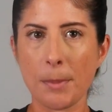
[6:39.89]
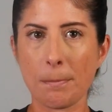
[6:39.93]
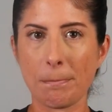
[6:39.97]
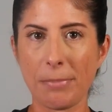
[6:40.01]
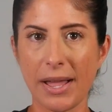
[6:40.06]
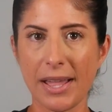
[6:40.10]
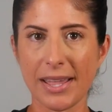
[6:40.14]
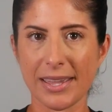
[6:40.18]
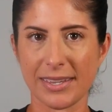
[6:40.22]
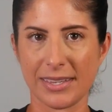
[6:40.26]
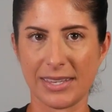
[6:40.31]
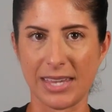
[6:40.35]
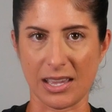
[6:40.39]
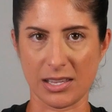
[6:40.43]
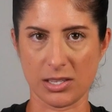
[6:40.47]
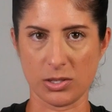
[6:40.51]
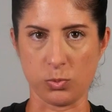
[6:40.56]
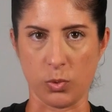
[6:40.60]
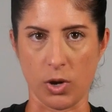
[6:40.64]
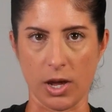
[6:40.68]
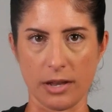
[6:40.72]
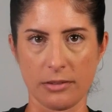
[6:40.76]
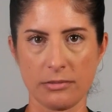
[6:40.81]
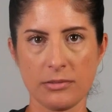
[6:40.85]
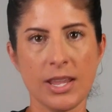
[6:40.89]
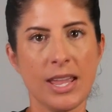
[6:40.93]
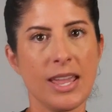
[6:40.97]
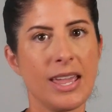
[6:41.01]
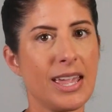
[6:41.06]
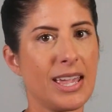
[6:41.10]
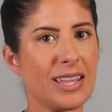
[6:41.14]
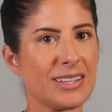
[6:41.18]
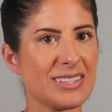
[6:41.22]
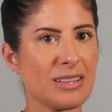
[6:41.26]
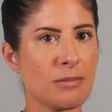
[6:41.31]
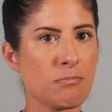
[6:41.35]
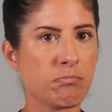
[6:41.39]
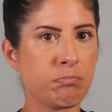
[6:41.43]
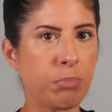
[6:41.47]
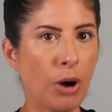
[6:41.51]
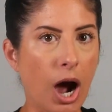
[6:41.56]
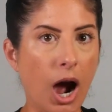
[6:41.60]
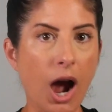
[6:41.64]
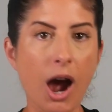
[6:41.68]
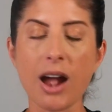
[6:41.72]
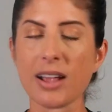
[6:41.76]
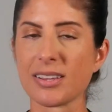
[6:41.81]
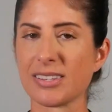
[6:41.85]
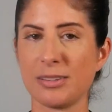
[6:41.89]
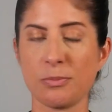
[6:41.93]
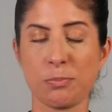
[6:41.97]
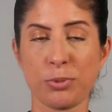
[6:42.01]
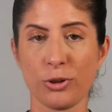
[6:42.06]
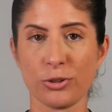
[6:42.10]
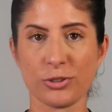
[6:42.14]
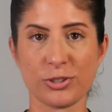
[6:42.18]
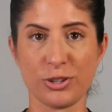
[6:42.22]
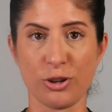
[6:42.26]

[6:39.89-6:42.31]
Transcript: But guess what? It's impossible